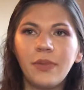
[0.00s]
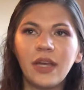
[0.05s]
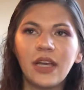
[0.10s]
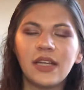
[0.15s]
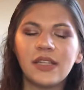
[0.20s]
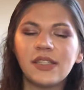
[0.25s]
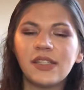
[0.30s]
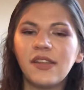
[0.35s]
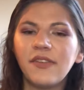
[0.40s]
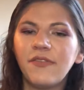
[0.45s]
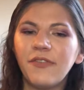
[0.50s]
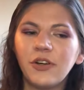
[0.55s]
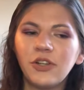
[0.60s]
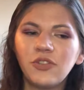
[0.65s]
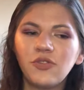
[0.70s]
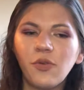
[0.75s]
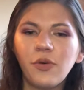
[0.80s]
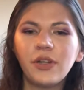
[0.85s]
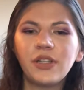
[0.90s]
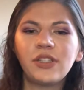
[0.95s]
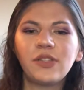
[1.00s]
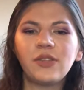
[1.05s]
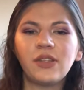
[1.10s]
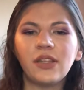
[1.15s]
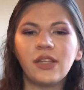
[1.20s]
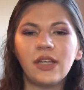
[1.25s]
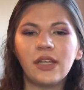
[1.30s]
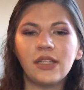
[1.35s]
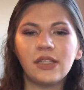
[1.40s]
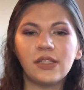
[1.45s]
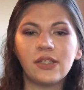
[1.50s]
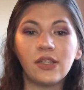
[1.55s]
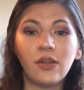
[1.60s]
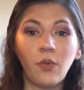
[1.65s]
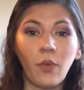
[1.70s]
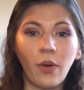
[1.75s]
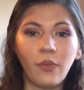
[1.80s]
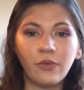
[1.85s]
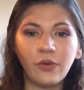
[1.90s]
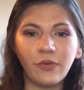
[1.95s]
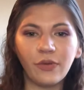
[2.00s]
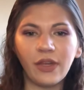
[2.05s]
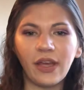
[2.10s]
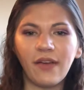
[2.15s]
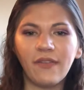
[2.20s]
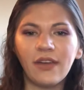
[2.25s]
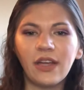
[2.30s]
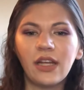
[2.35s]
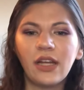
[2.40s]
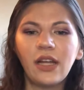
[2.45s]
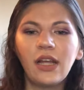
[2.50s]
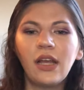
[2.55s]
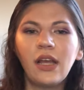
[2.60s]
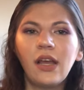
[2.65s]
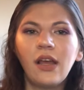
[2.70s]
because the first source is the one we were given